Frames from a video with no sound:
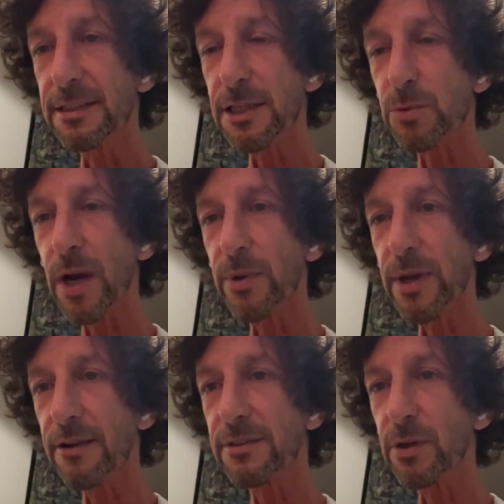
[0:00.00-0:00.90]
This is why
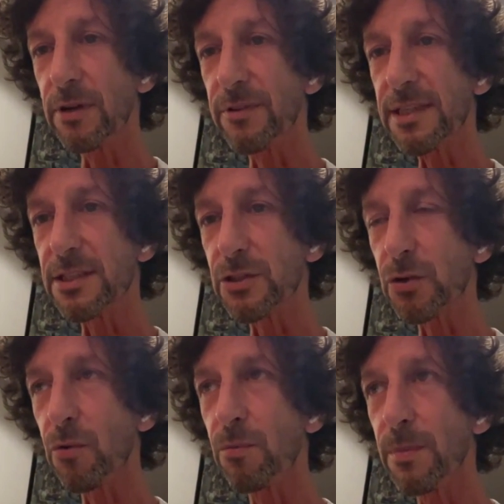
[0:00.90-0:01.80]
we have to
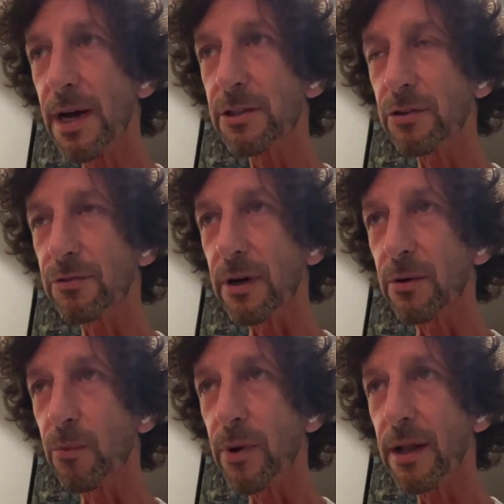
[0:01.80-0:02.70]
invest so much of
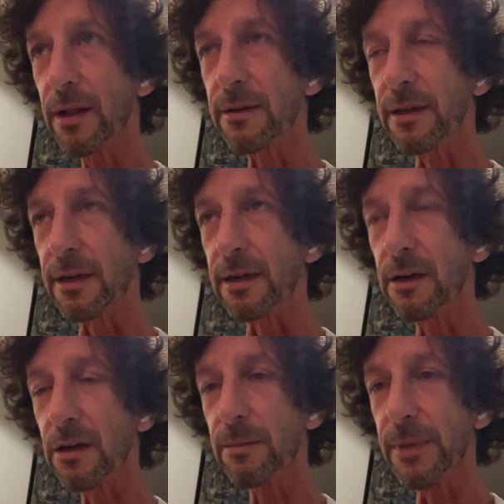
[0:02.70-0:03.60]
our wealth and
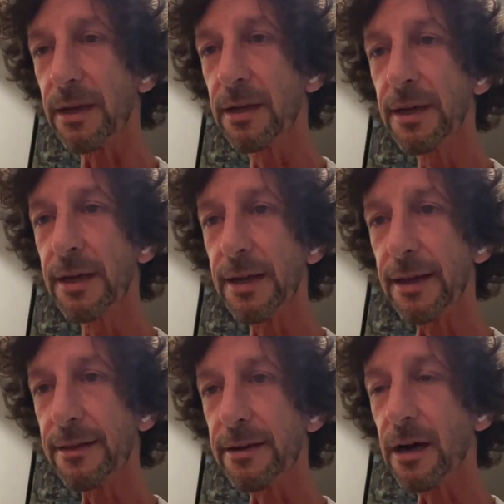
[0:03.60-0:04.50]
economy
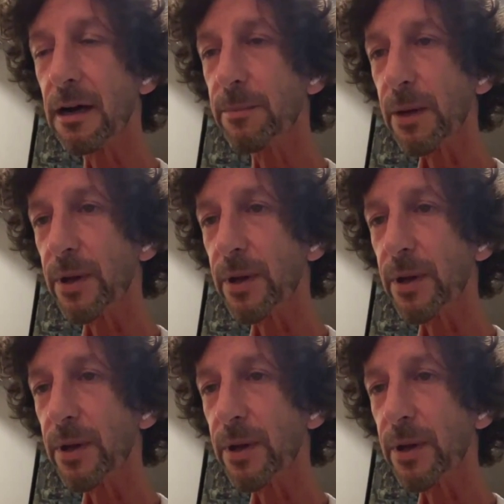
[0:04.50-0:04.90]
in the army.